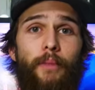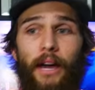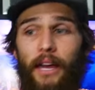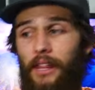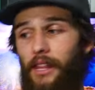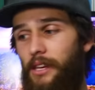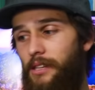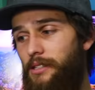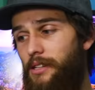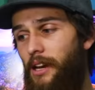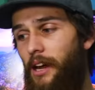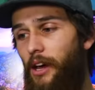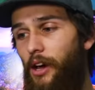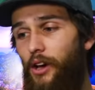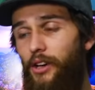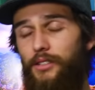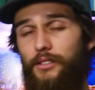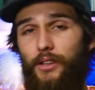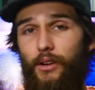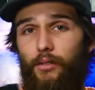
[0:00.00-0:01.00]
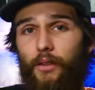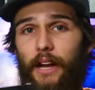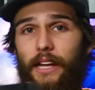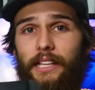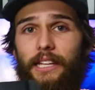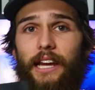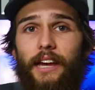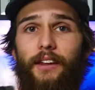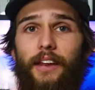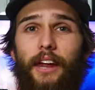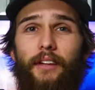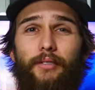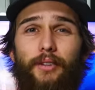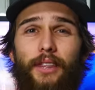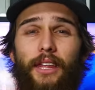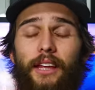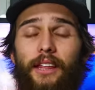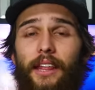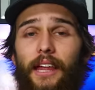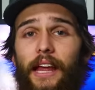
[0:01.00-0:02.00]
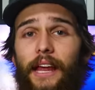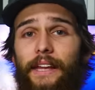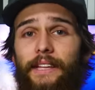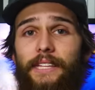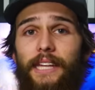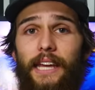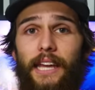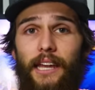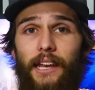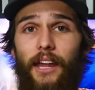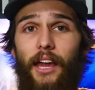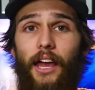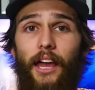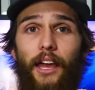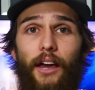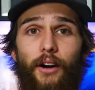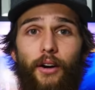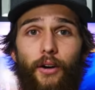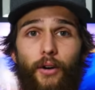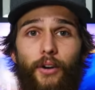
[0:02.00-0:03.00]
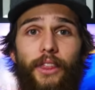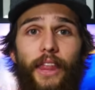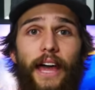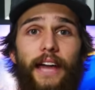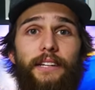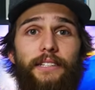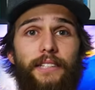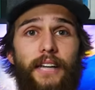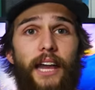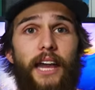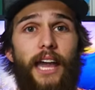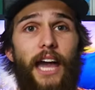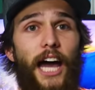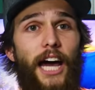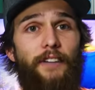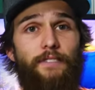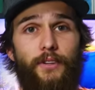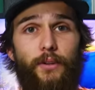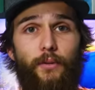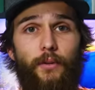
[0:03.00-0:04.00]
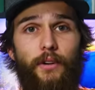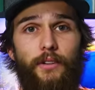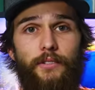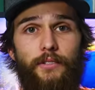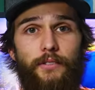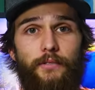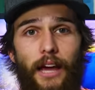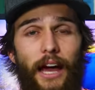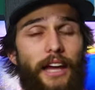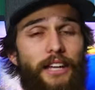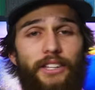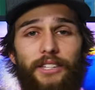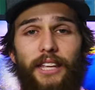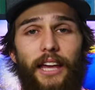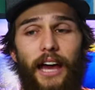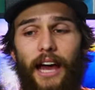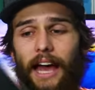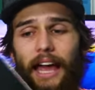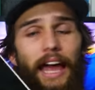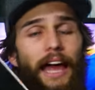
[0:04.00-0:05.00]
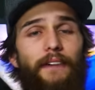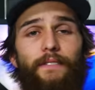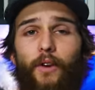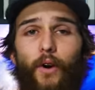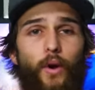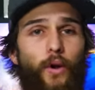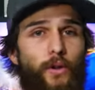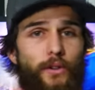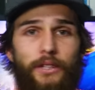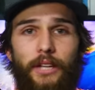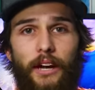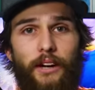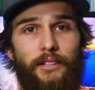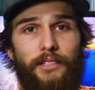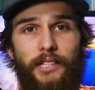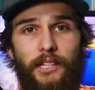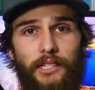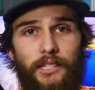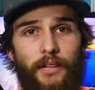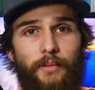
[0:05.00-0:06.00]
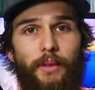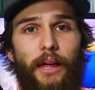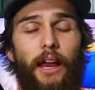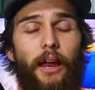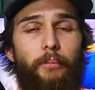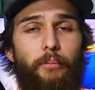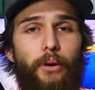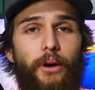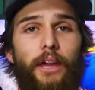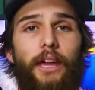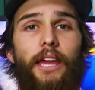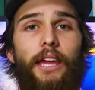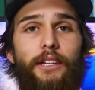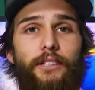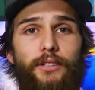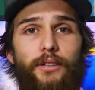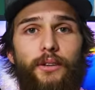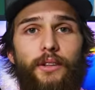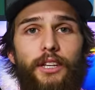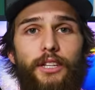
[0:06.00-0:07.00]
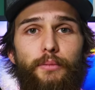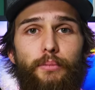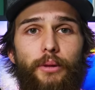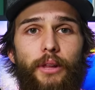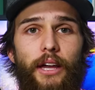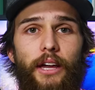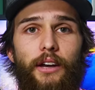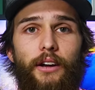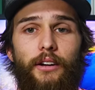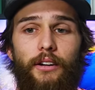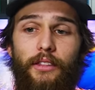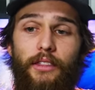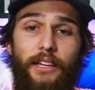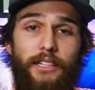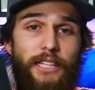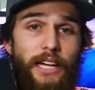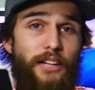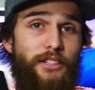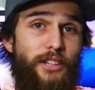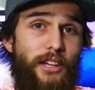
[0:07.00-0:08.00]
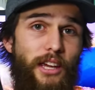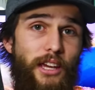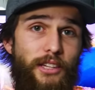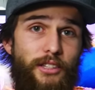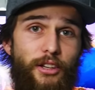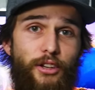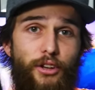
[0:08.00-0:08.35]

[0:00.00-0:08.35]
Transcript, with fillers: by this. And I also write down everything that I did on that day afterwards. I just, I have a whole entire system that I put into this planner. This actually is the